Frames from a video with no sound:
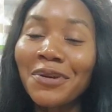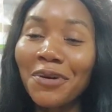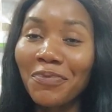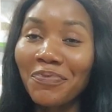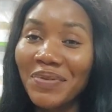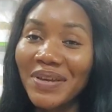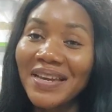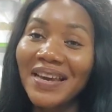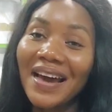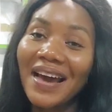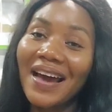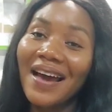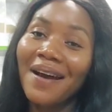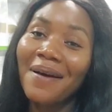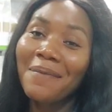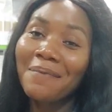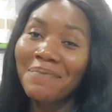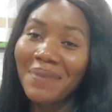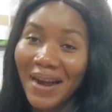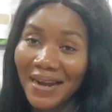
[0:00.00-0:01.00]
you know,
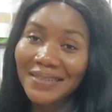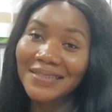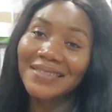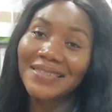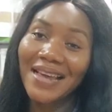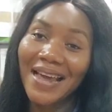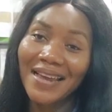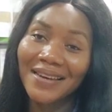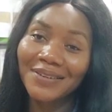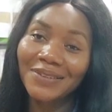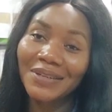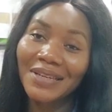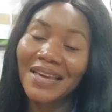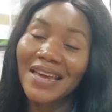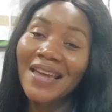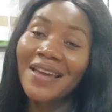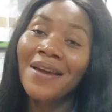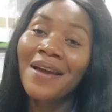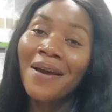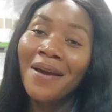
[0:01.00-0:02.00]
bigger back side,
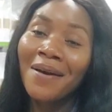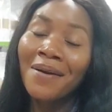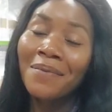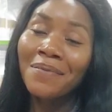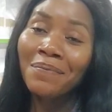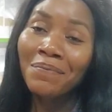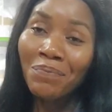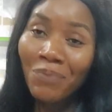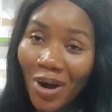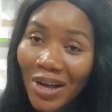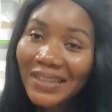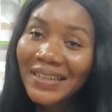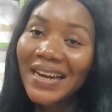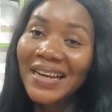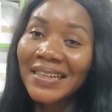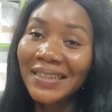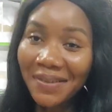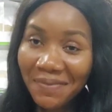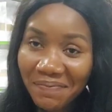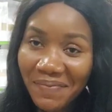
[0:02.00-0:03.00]
okay, more
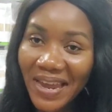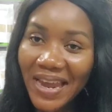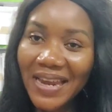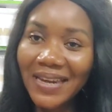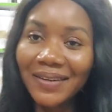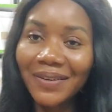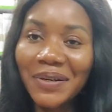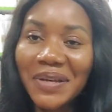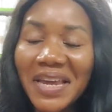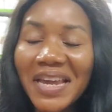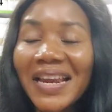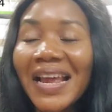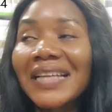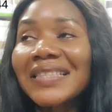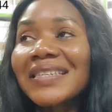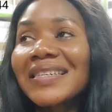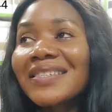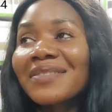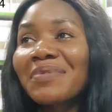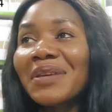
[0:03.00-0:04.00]
than the men. Okay,
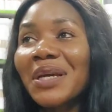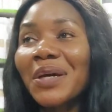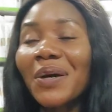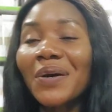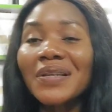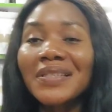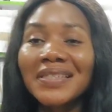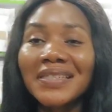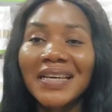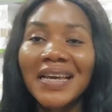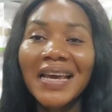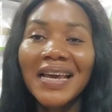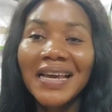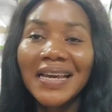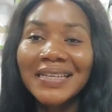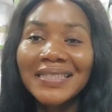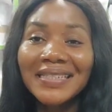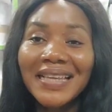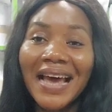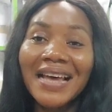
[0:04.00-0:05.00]
that is because
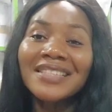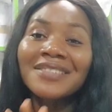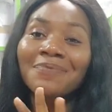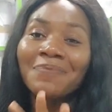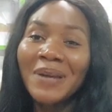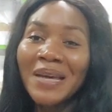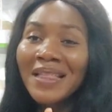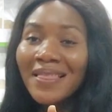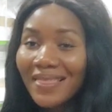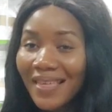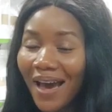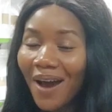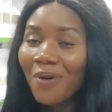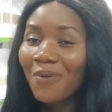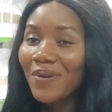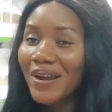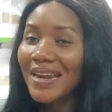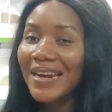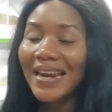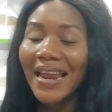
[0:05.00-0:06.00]
it has been
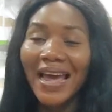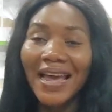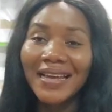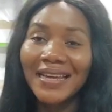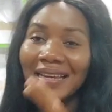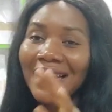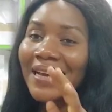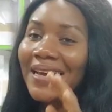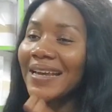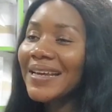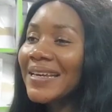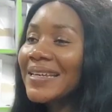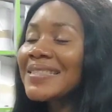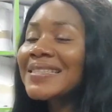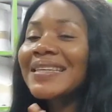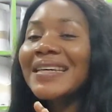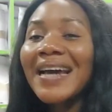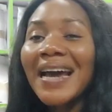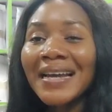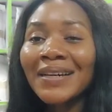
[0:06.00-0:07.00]
that way. Like,
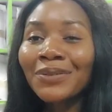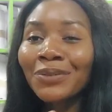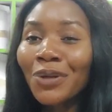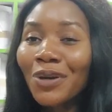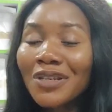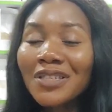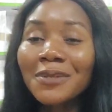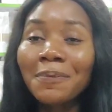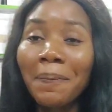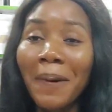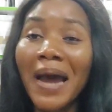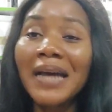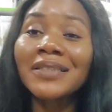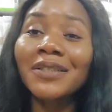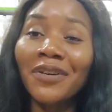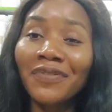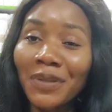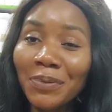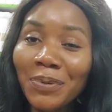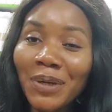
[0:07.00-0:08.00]
it can, those
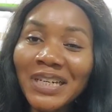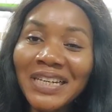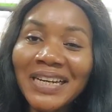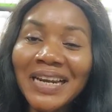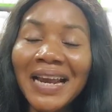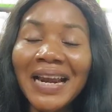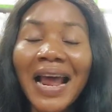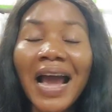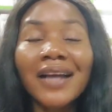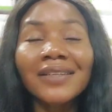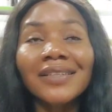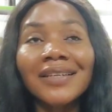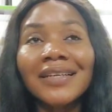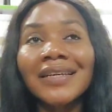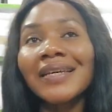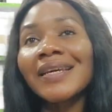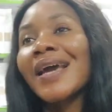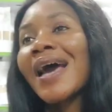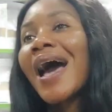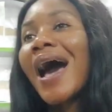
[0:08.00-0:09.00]
parts of the body can
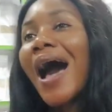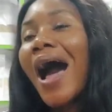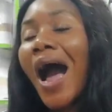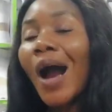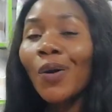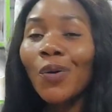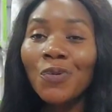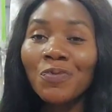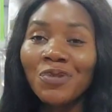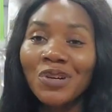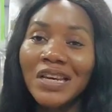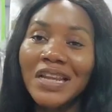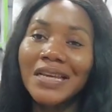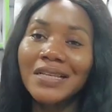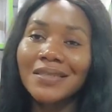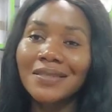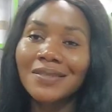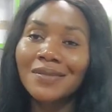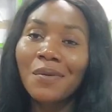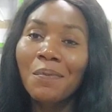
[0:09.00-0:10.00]
actually
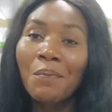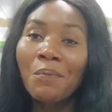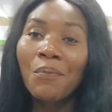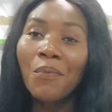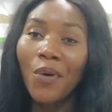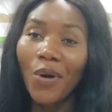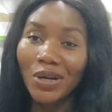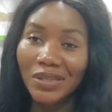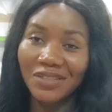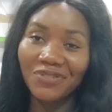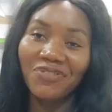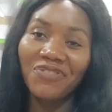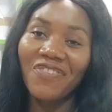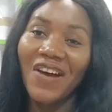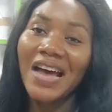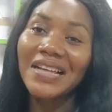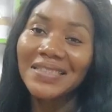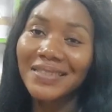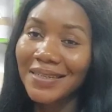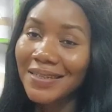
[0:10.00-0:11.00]
accumulate much
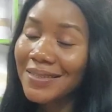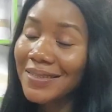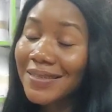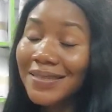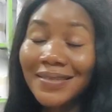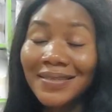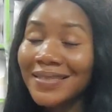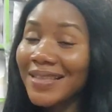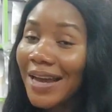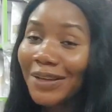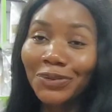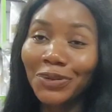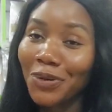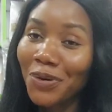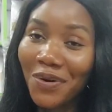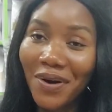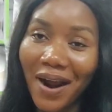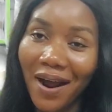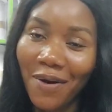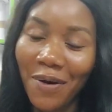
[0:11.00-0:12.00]
fat. It is
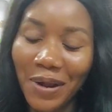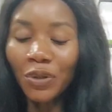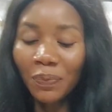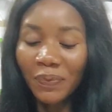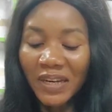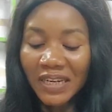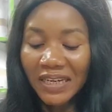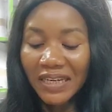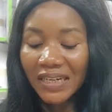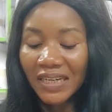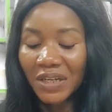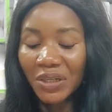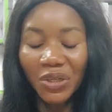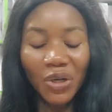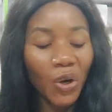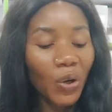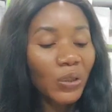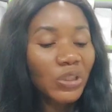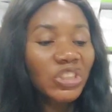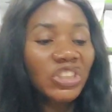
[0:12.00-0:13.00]
natural. You'll be needing
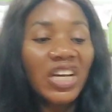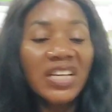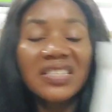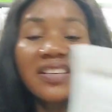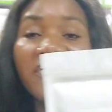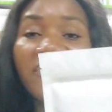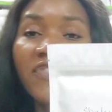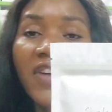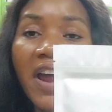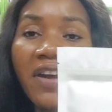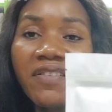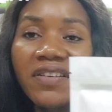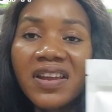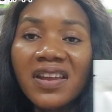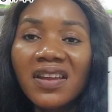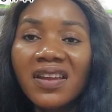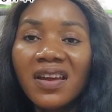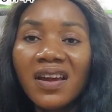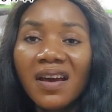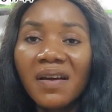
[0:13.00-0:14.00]
your
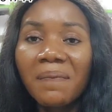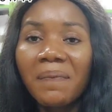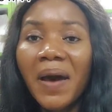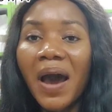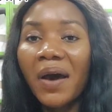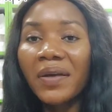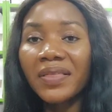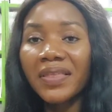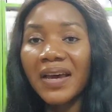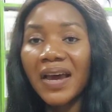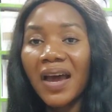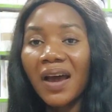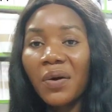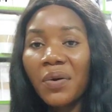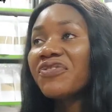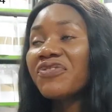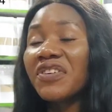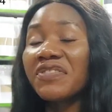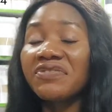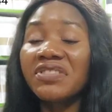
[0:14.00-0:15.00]
Shatavari
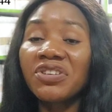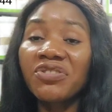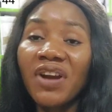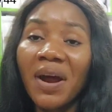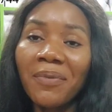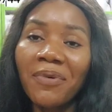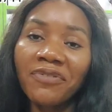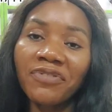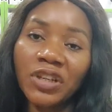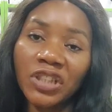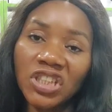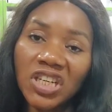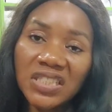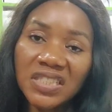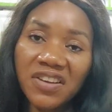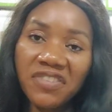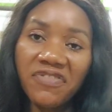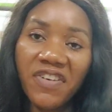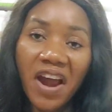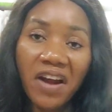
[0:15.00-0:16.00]
powder, 50 grams of your
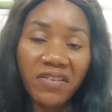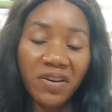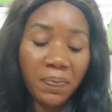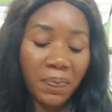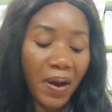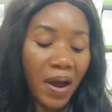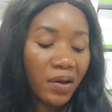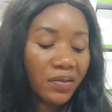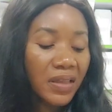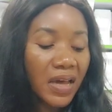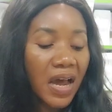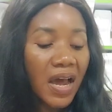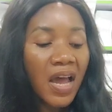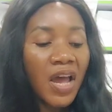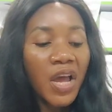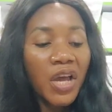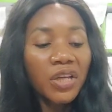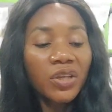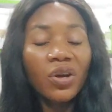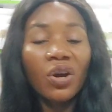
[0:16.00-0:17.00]
Shatavari powder.
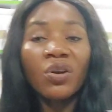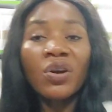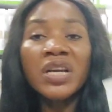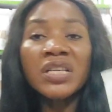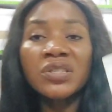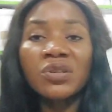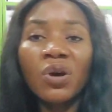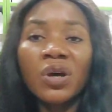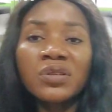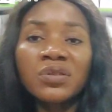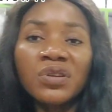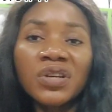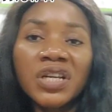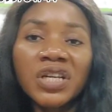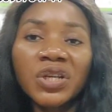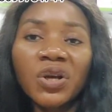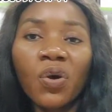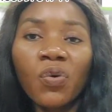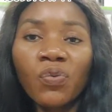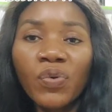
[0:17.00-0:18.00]
You're going to also
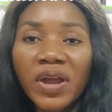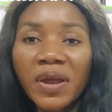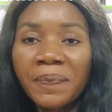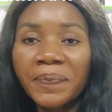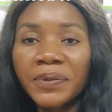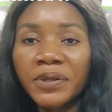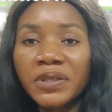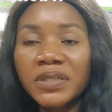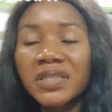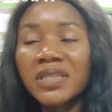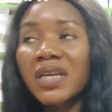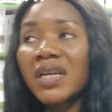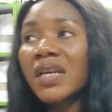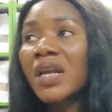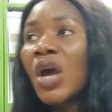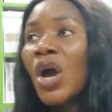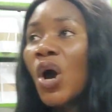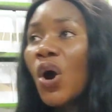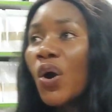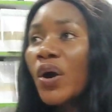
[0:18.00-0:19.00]
need your whey
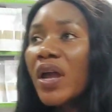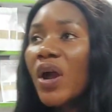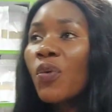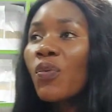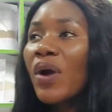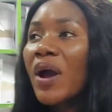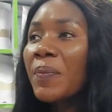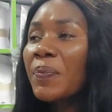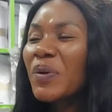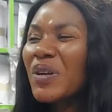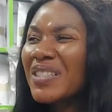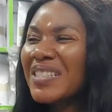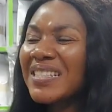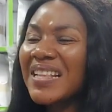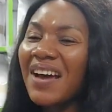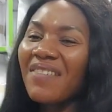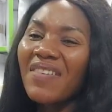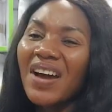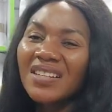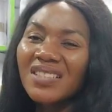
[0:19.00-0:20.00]
protein. Okay, whey
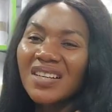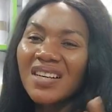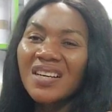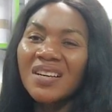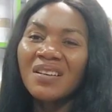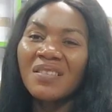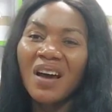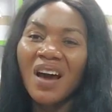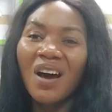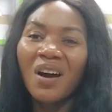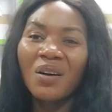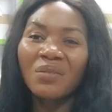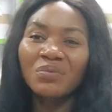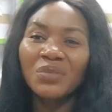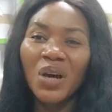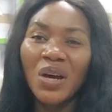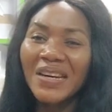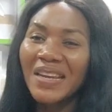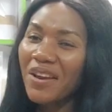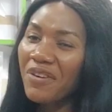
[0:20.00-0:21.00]
protein, I've actually
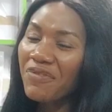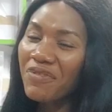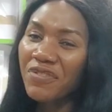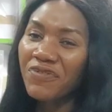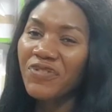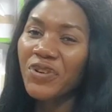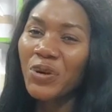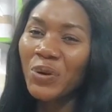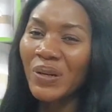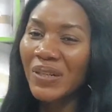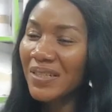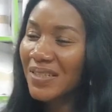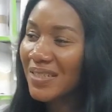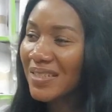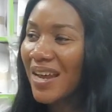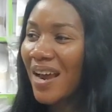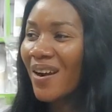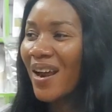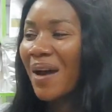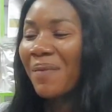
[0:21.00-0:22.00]
done a review on
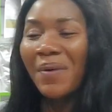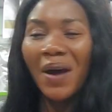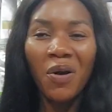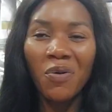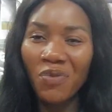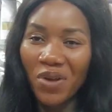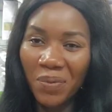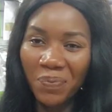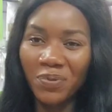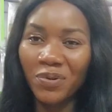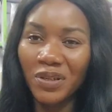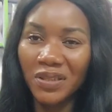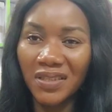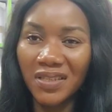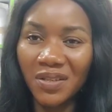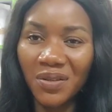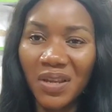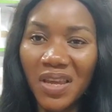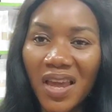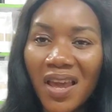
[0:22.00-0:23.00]
this channel about whey
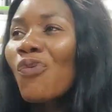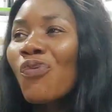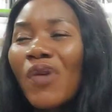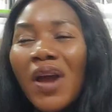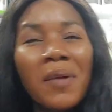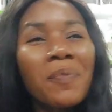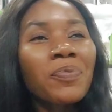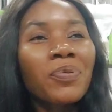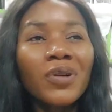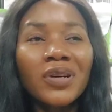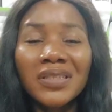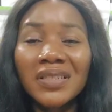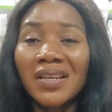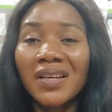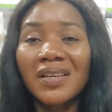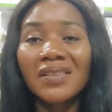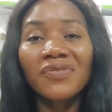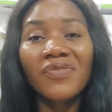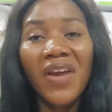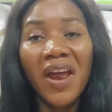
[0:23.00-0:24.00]
protein. Okay, whey
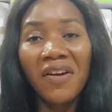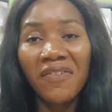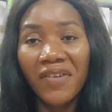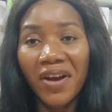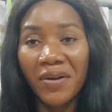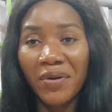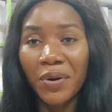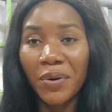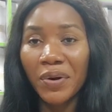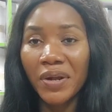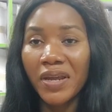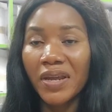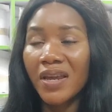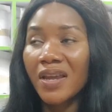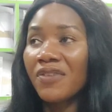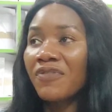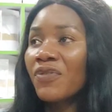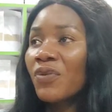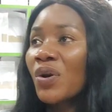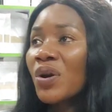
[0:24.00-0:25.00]
protein is very
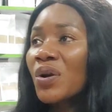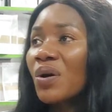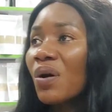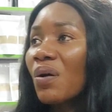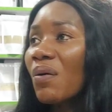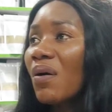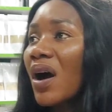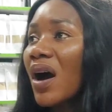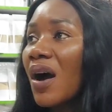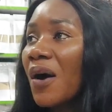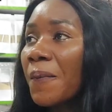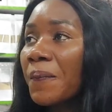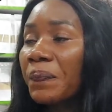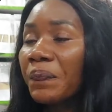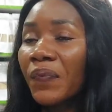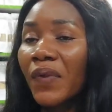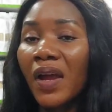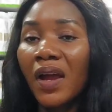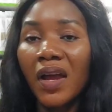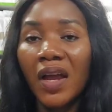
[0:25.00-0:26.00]
okay if you
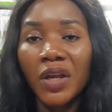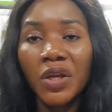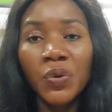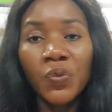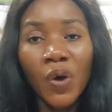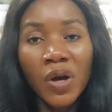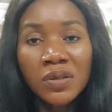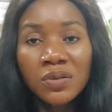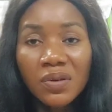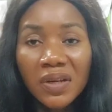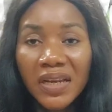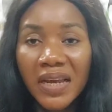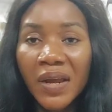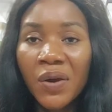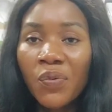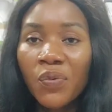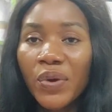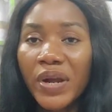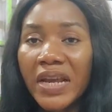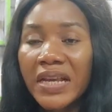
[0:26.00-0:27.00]
want to
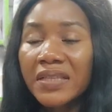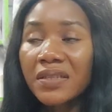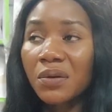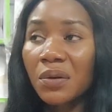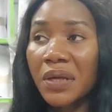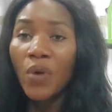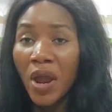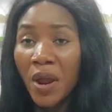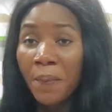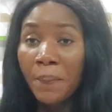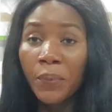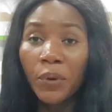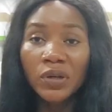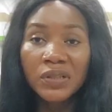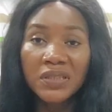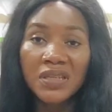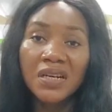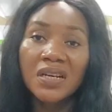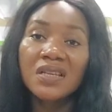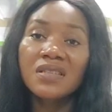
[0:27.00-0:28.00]
gain weight. Whey
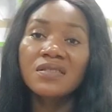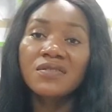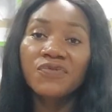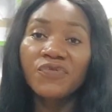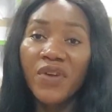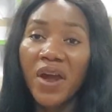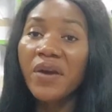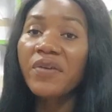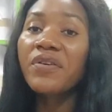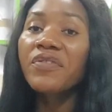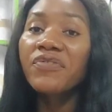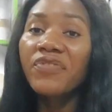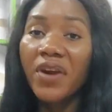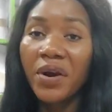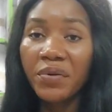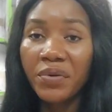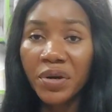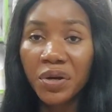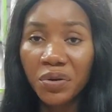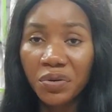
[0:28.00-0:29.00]
protein is very
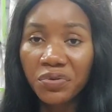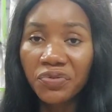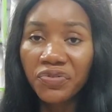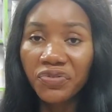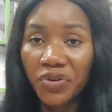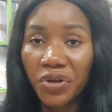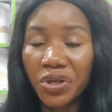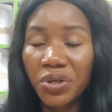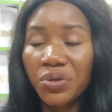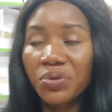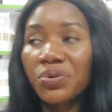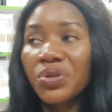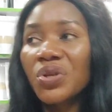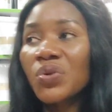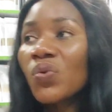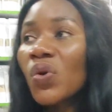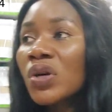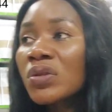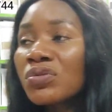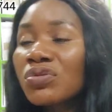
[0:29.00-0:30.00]
good for you.
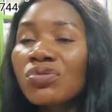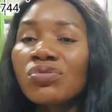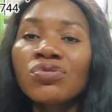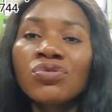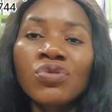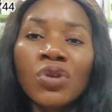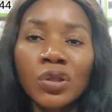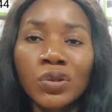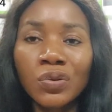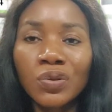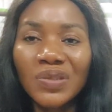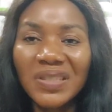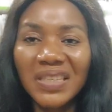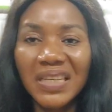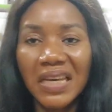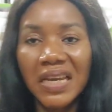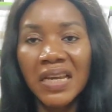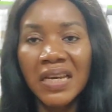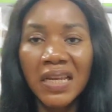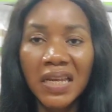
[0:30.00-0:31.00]
You're too
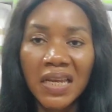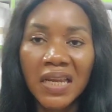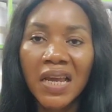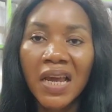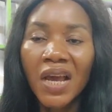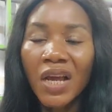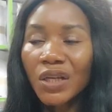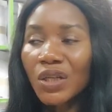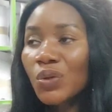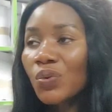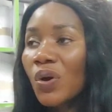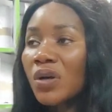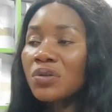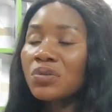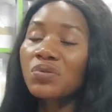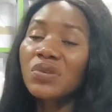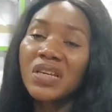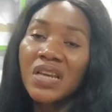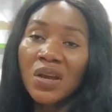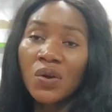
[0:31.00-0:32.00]
skinny, you
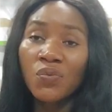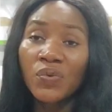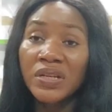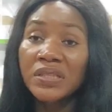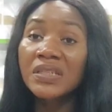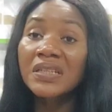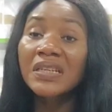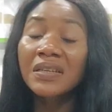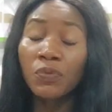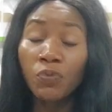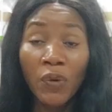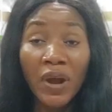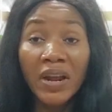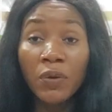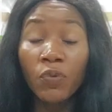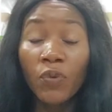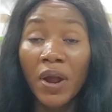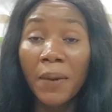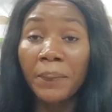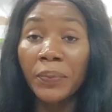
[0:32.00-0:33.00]
want to gain weight,
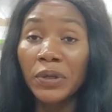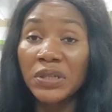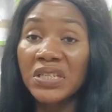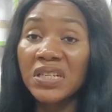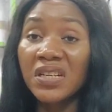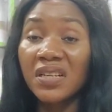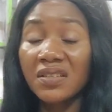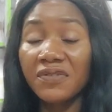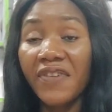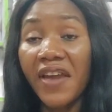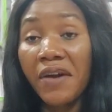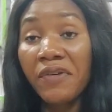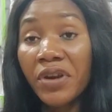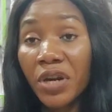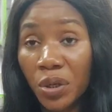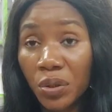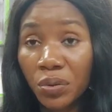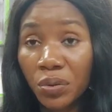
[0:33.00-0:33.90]
whey protein is very